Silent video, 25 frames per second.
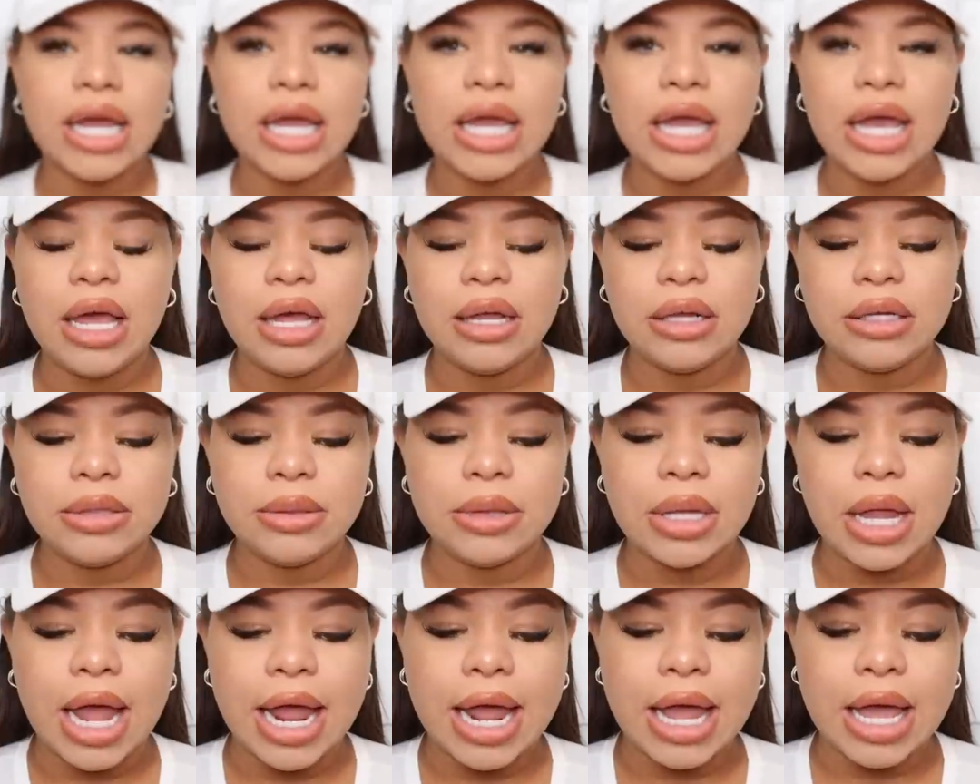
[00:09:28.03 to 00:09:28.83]
like
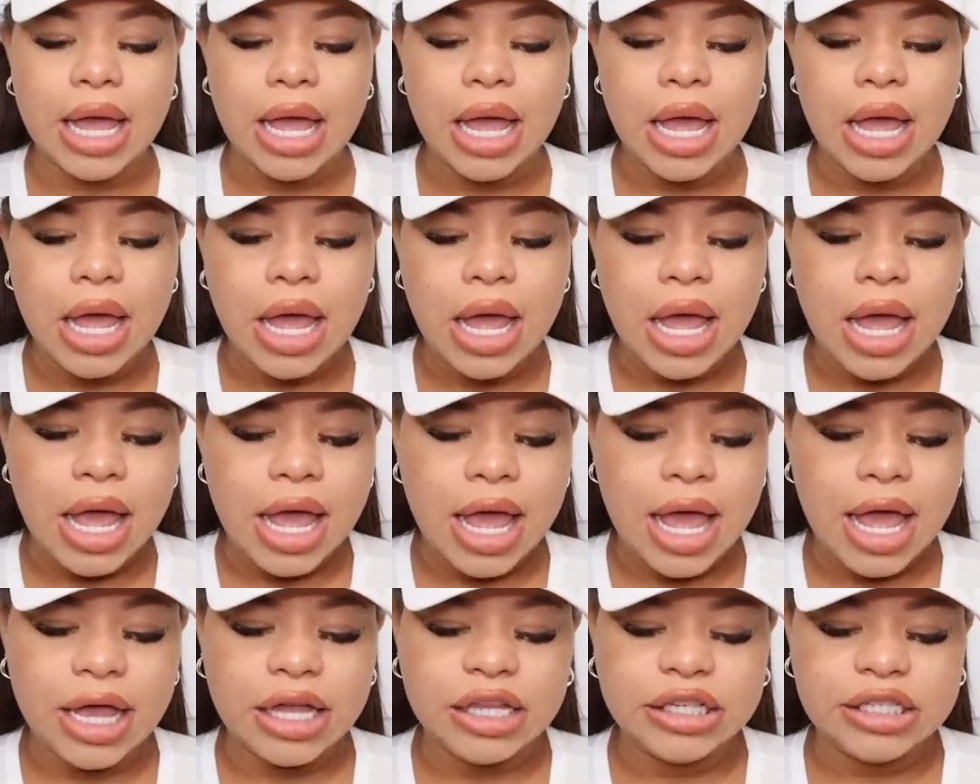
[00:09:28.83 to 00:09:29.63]
it's like
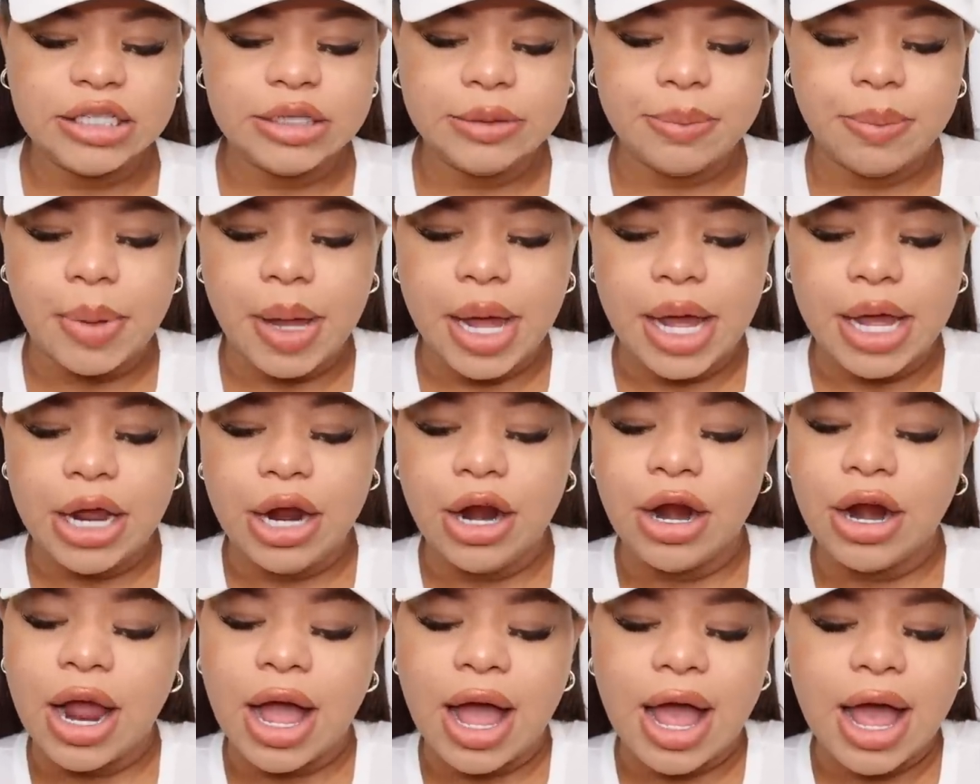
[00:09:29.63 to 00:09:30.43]

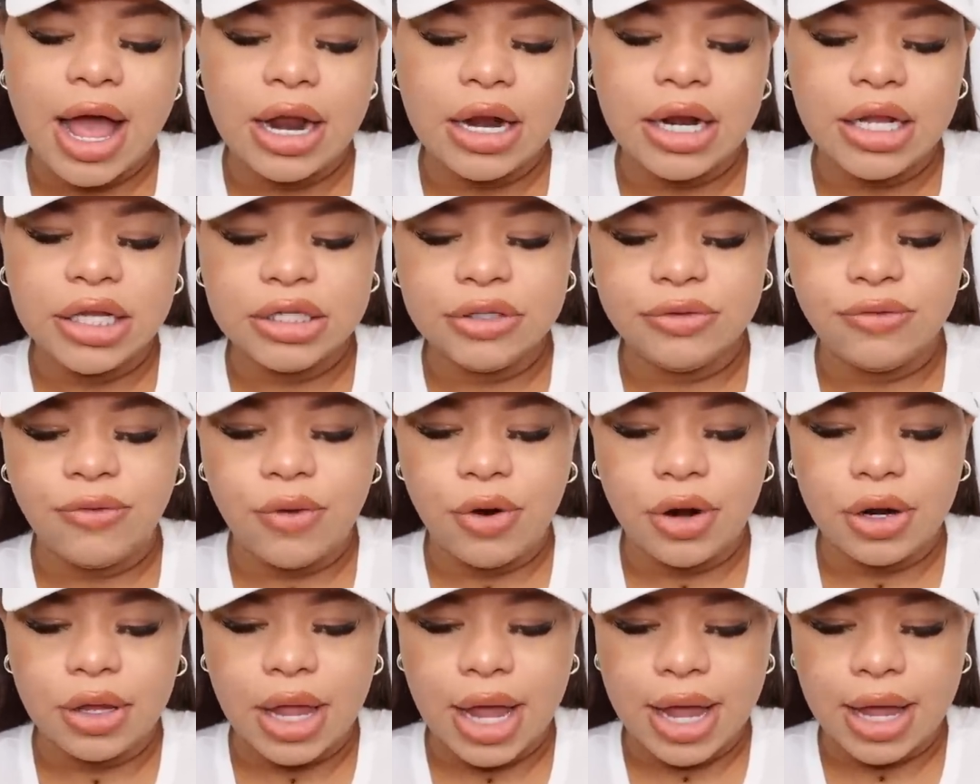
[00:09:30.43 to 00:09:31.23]
expired. I had this
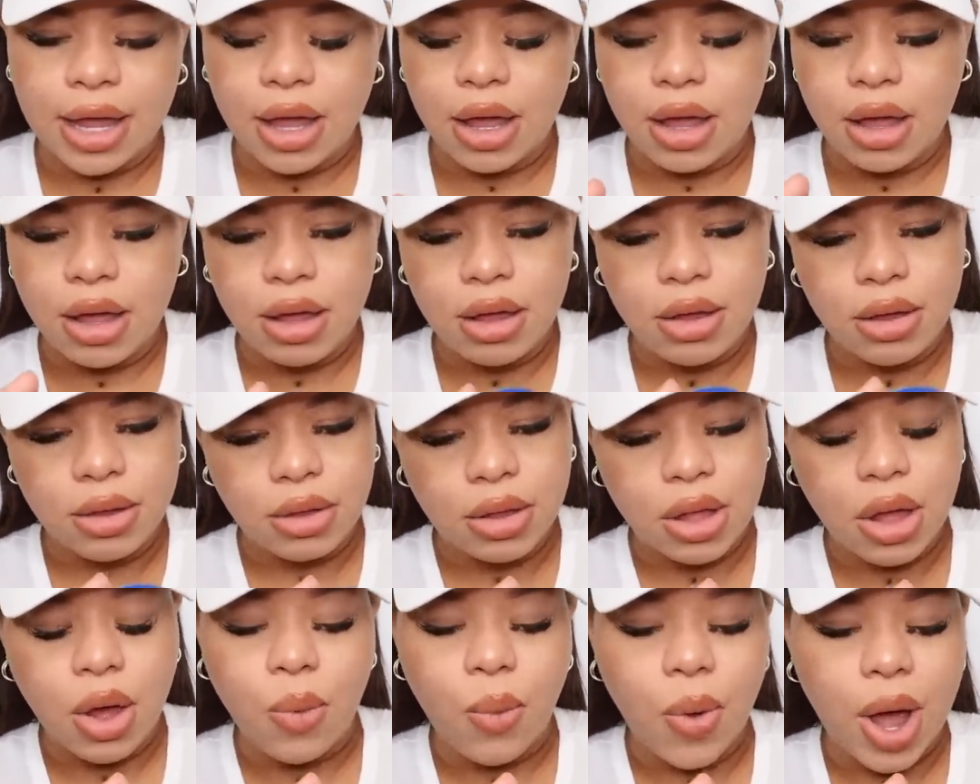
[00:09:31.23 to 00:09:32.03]
for like a
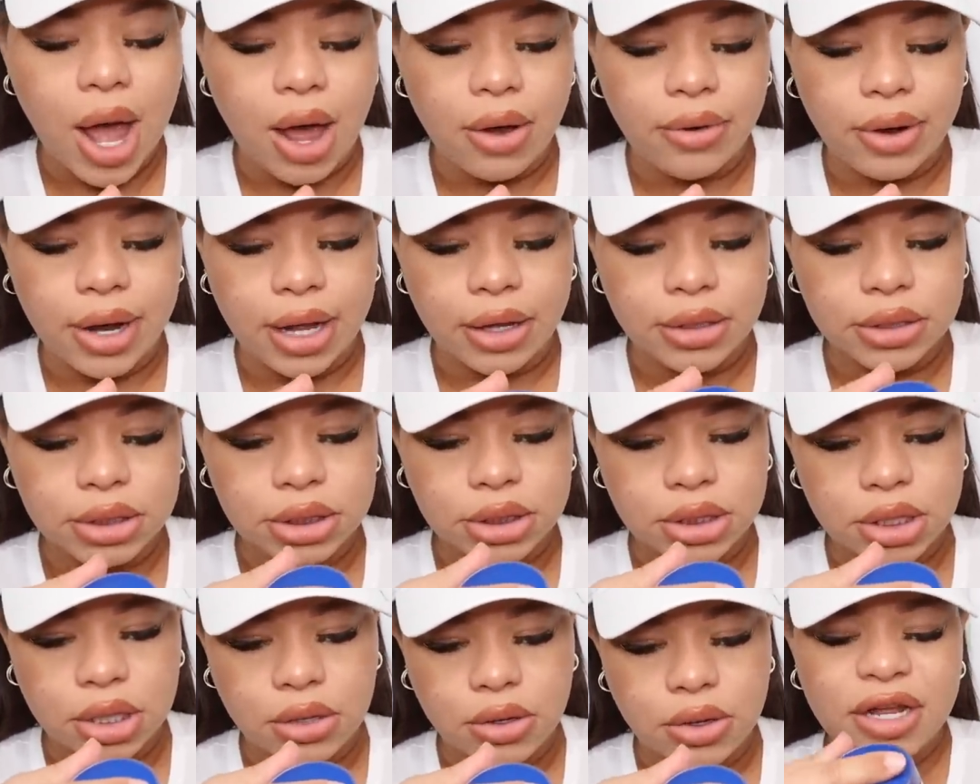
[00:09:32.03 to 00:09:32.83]
while now.
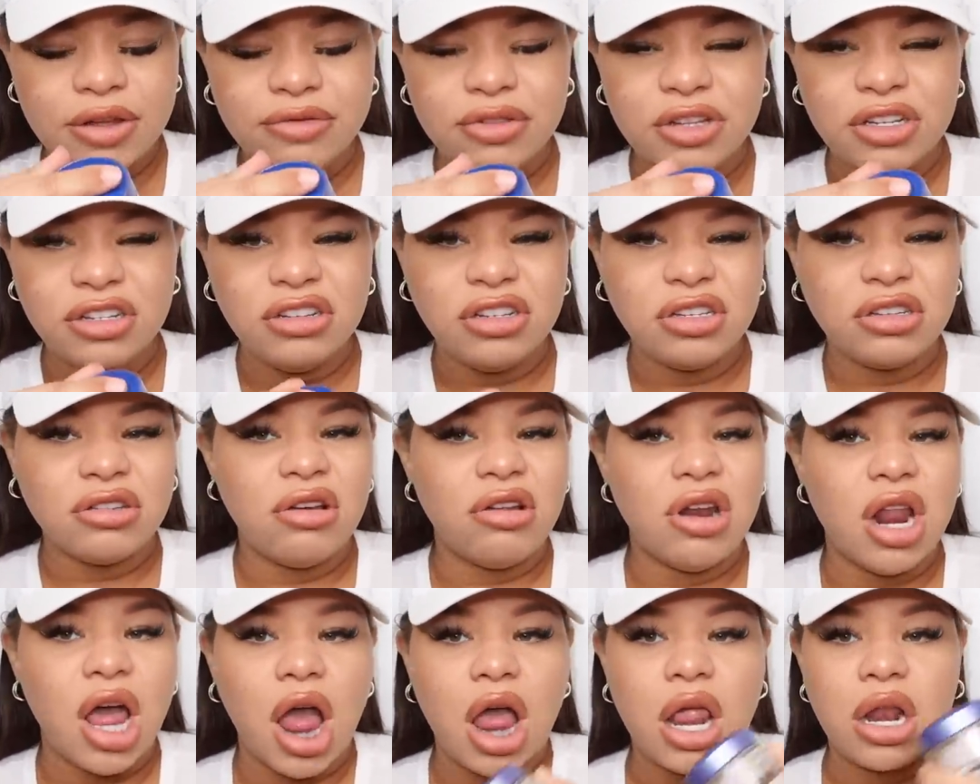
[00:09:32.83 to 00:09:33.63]
So definitely just
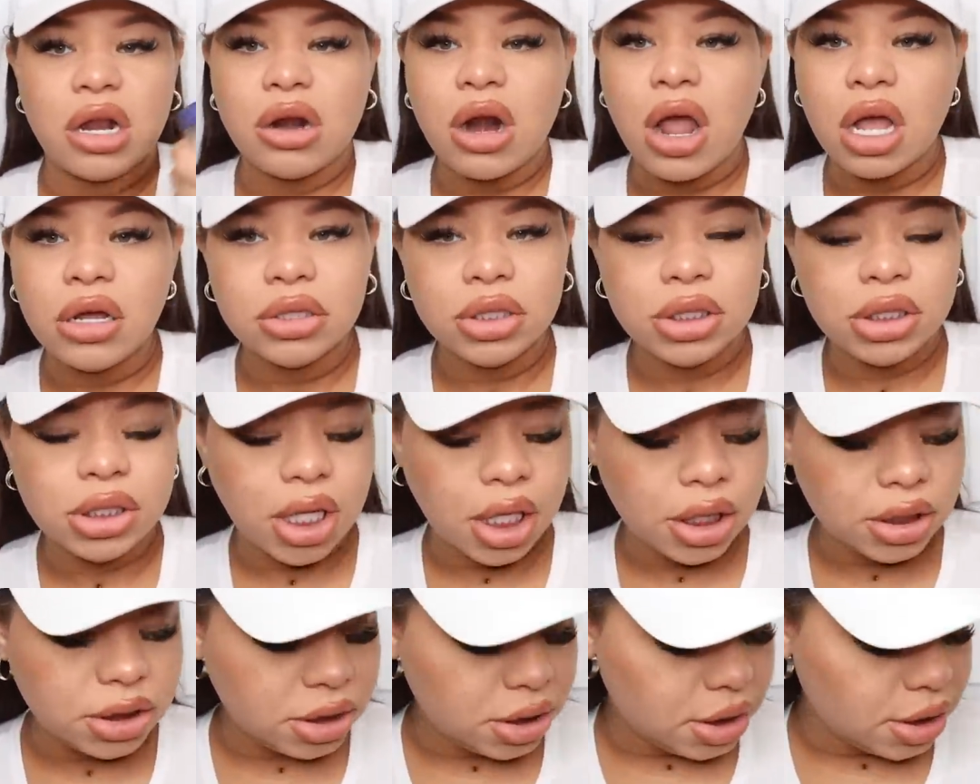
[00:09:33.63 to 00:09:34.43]
gonna
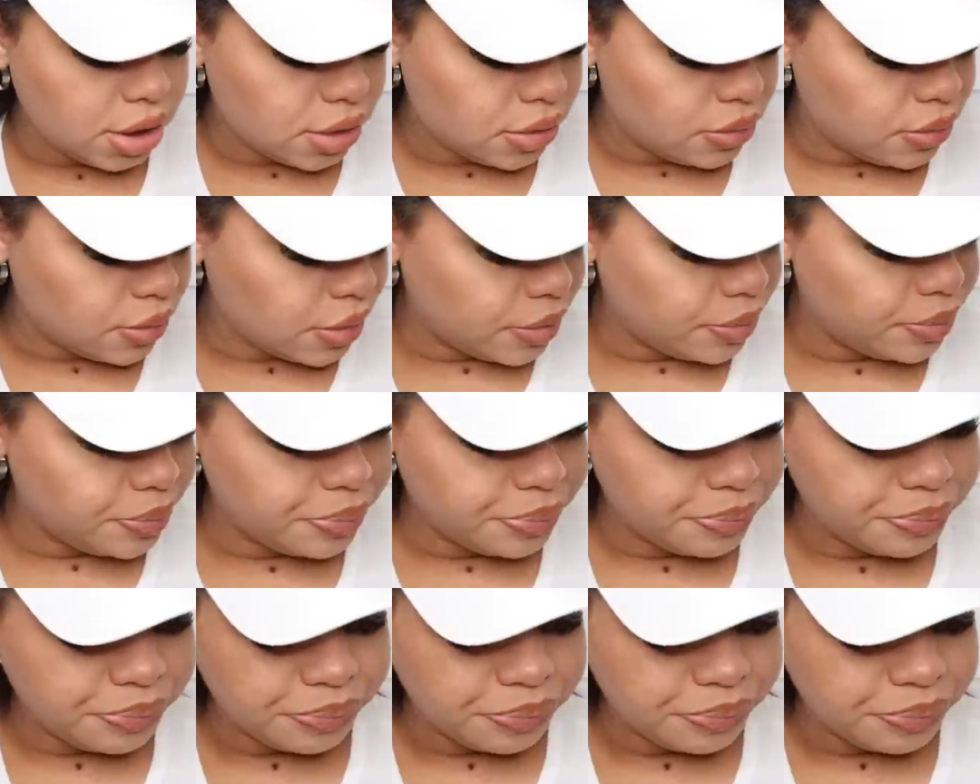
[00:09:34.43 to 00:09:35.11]
toss this one.